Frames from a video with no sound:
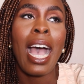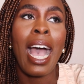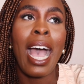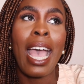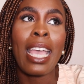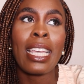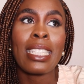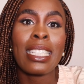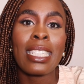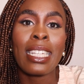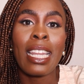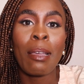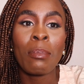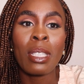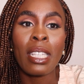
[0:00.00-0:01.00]
I did
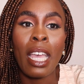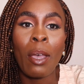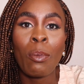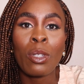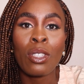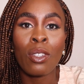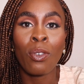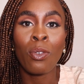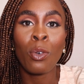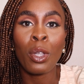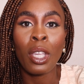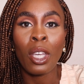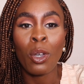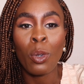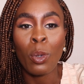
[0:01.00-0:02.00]
an MSci, which is a
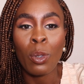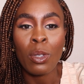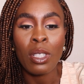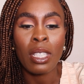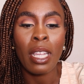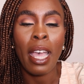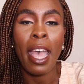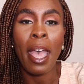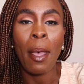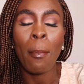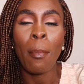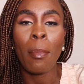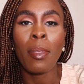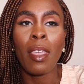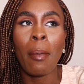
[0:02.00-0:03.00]
4-year course
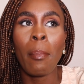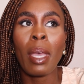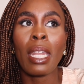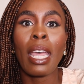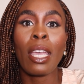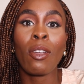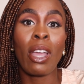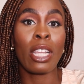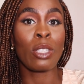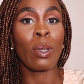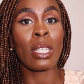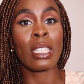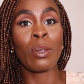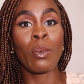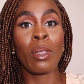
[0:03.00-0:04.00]
that meant I
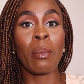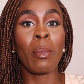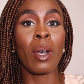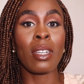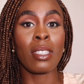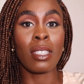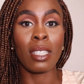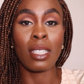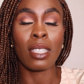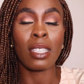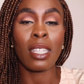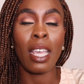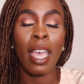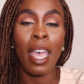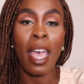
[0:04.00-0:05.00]
graduated with a master's
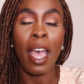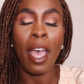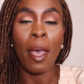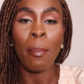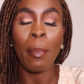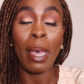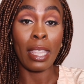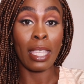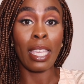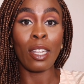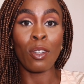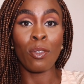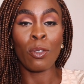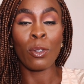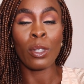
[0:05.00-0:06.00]
at the end
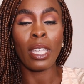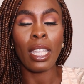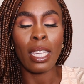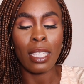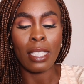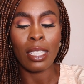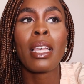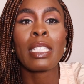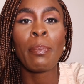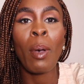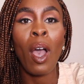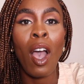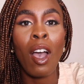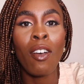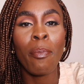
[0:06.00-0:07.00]
of 4 years. As
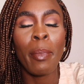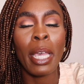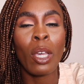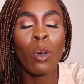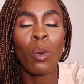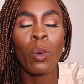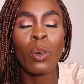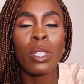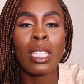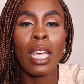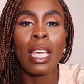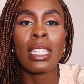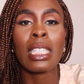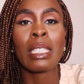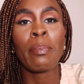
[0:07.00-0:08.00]
part of my course,
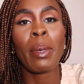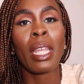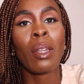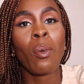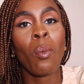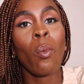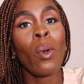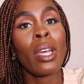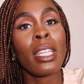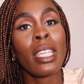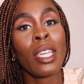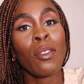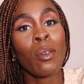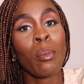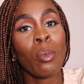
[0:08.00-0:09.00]
I spent 1
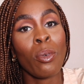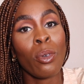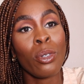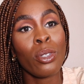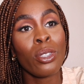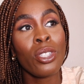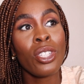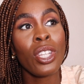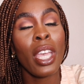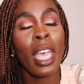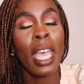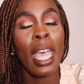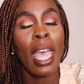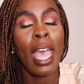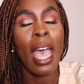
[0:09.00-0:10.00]
year abroad,
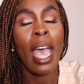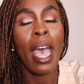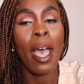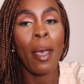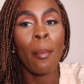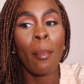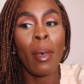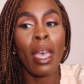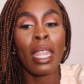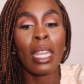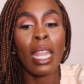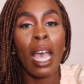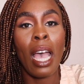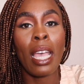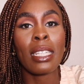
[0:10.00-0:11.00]
and
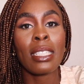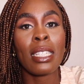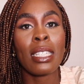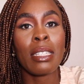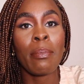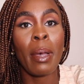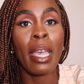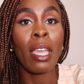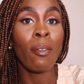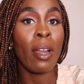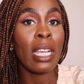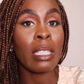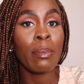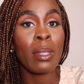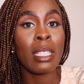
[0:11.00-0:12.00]
I did my
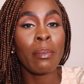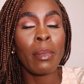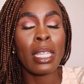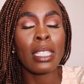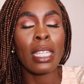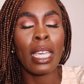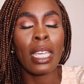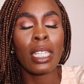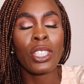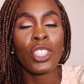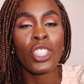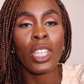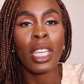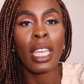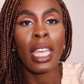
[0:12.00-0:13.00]
Erasmus in my second
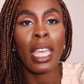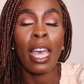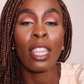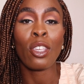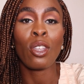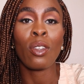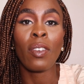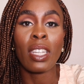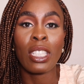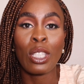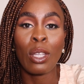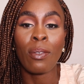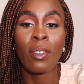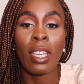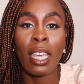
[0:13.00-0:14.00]
year at the
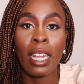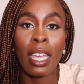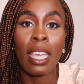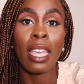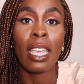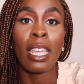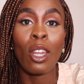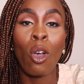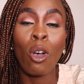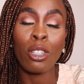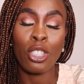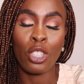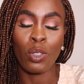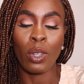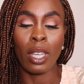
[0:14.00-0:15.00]
University of Vienna in
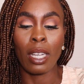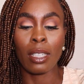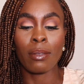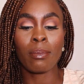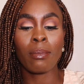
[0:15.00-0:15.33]
Austria.